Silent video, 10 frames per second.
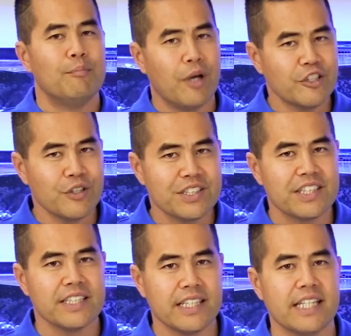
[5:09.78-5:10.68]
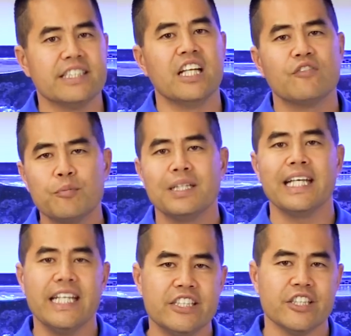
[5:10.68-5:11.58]
Measuring salinity has never been
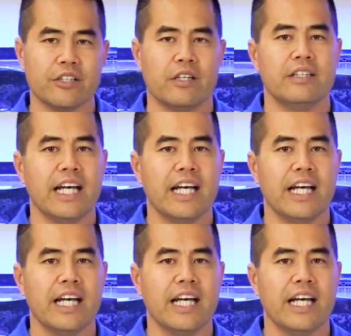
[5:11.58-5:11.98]
easier